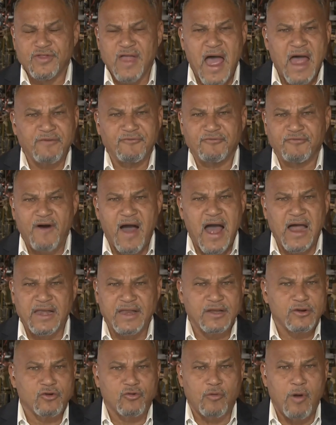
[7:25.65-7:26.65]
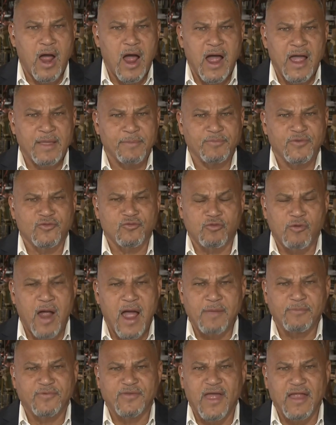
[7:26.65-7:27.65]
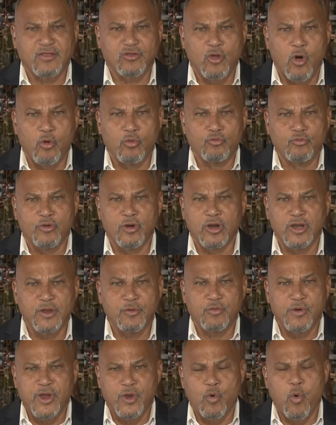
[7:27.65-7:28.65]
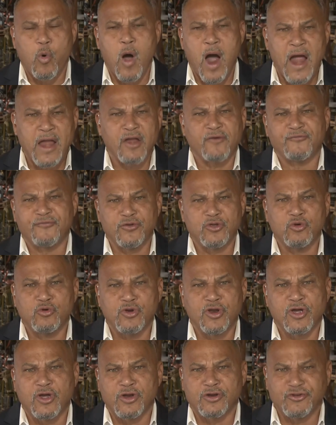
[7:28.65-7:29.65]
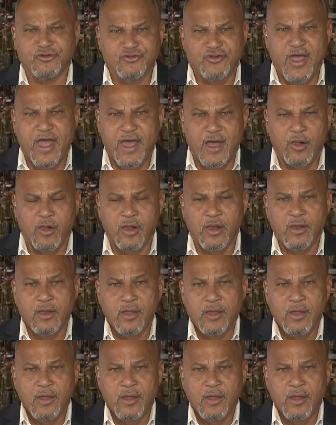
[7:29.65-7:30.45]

nonviolent crimes, crimes that don't really require for you to go to jail.